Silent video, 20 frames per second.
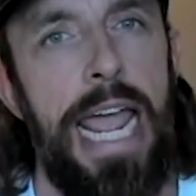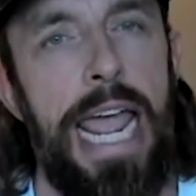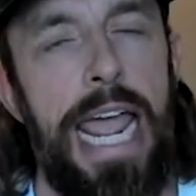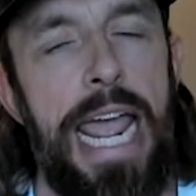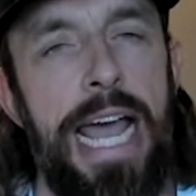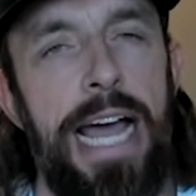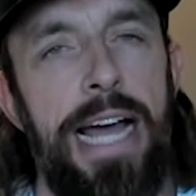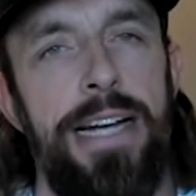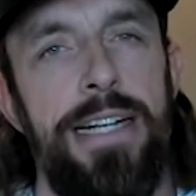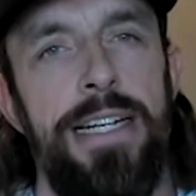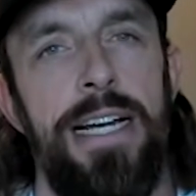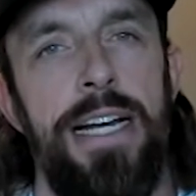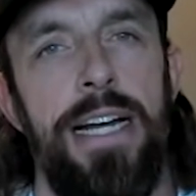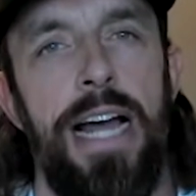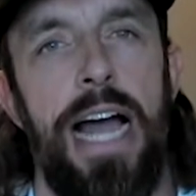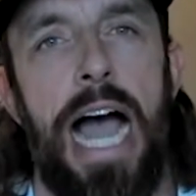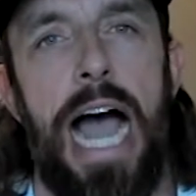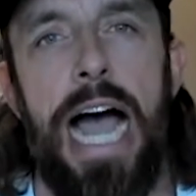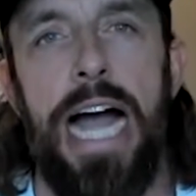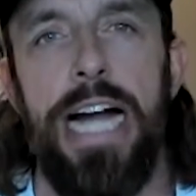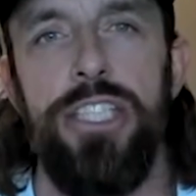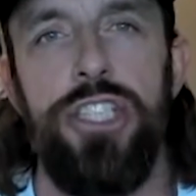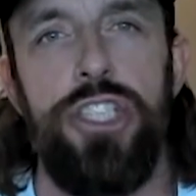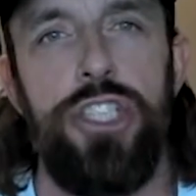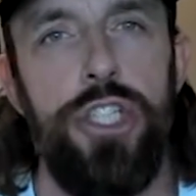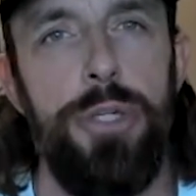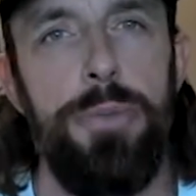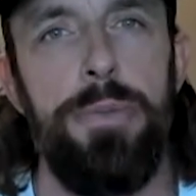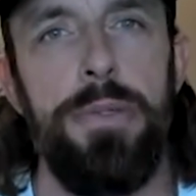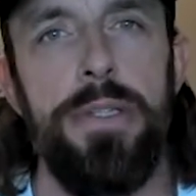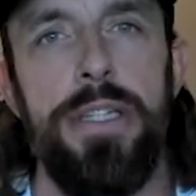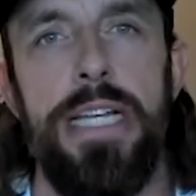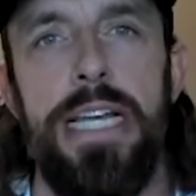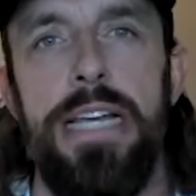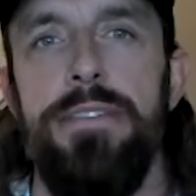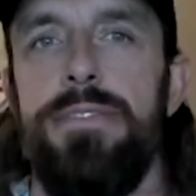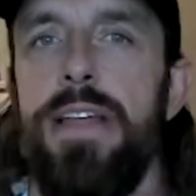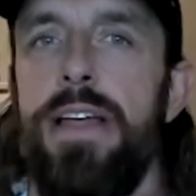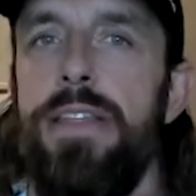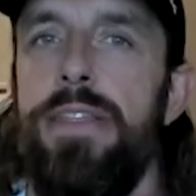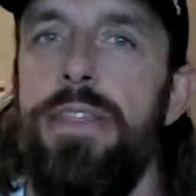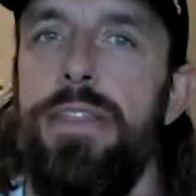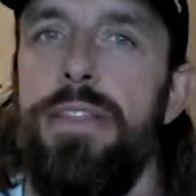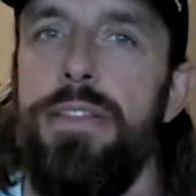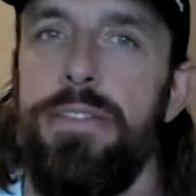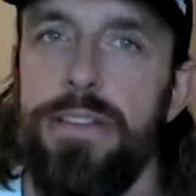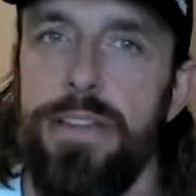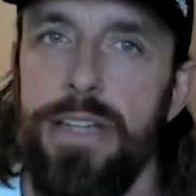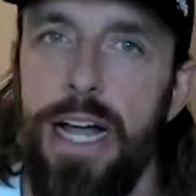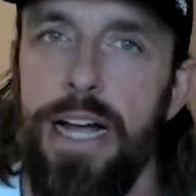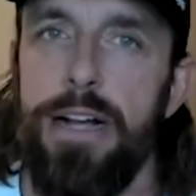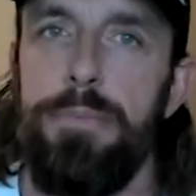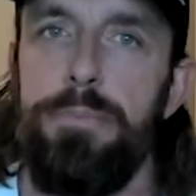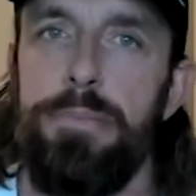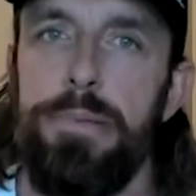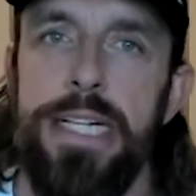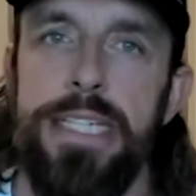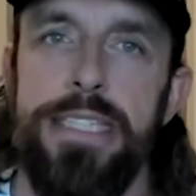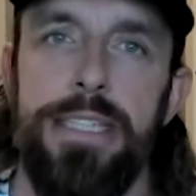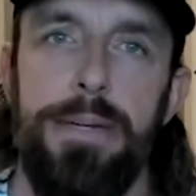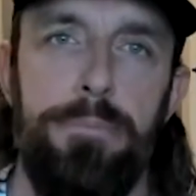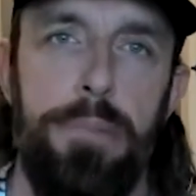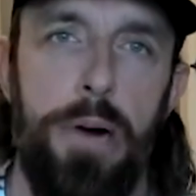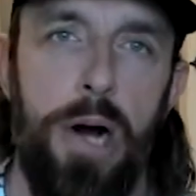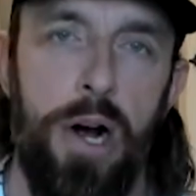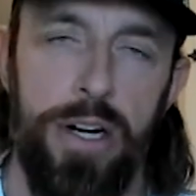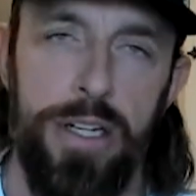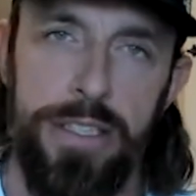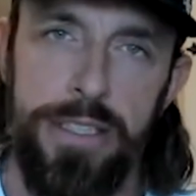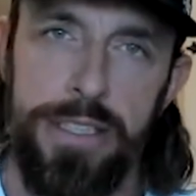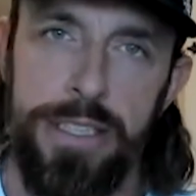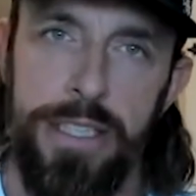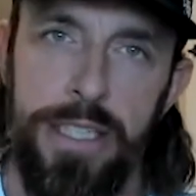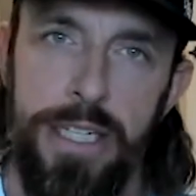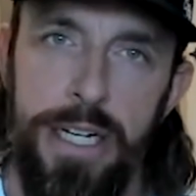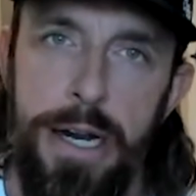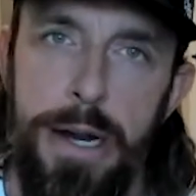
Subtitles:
And I do believe that luck plays a part,